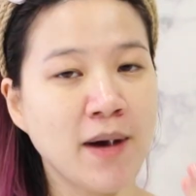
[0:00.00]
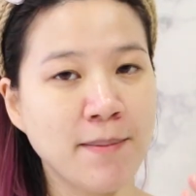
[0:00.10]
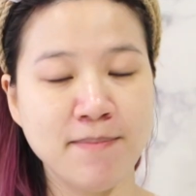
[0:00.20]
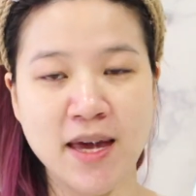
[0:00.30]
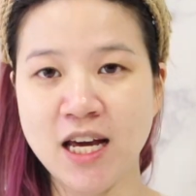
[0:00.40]
My
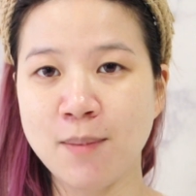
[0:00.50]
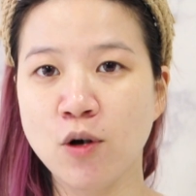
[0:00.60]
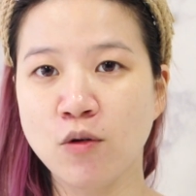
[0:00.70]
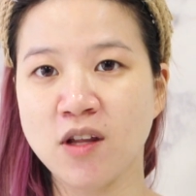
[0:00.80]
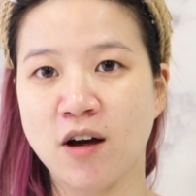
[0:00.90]
makeup
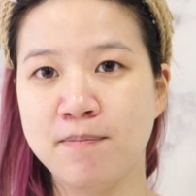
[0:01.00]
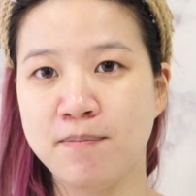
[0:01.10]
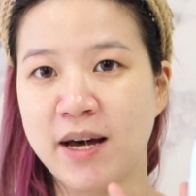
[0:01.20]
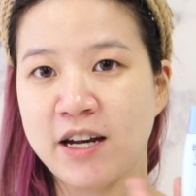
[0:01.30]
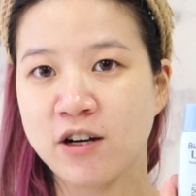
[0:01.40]
goes on
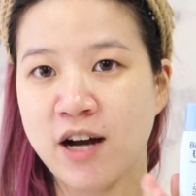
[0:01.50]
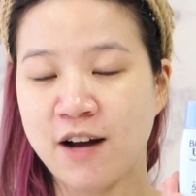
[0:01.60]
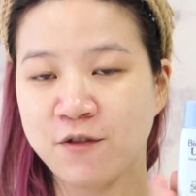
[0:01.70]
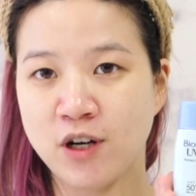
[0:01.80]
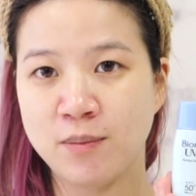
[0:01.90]
better
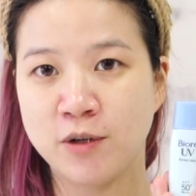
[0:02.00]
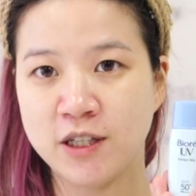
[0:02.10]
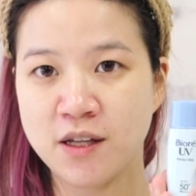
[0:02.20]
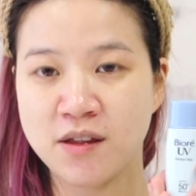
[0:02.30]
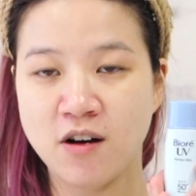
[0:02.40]
after I
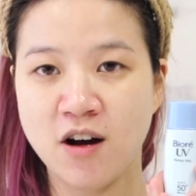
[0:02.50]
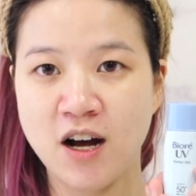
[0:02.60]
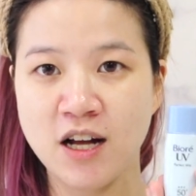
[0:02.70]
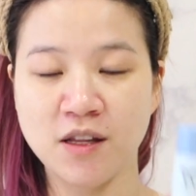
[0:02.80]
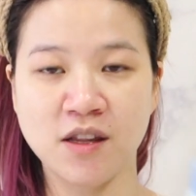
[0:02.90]
put this
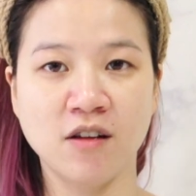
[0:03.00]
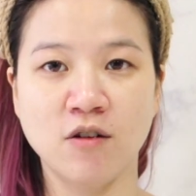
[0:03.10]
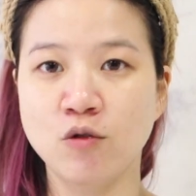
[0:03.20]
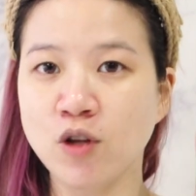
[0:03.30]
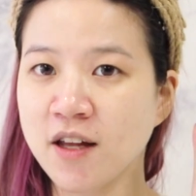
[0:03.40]
on,
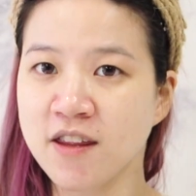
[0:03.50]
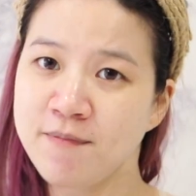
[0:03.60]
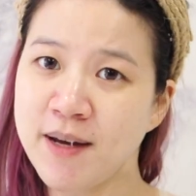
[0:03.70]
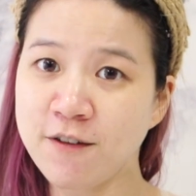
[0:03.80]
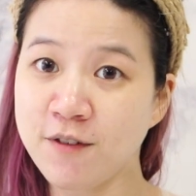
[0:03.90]
so lots
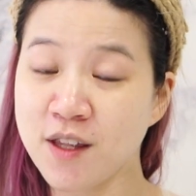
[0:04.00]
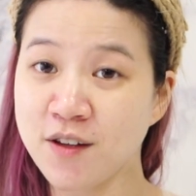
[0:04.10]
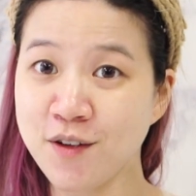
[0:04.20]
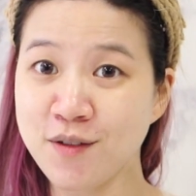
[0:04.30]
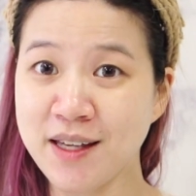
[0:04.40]
of benefits
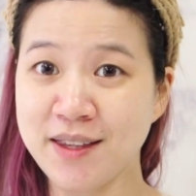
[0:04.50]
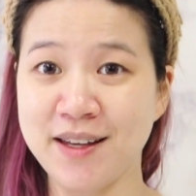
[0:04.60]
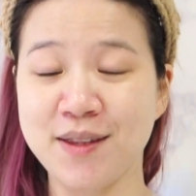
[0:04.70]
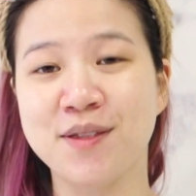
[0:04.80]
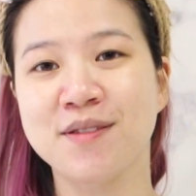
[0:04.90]
to using
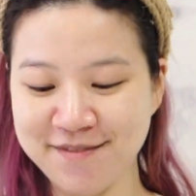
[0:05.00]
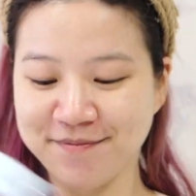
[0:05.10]
this.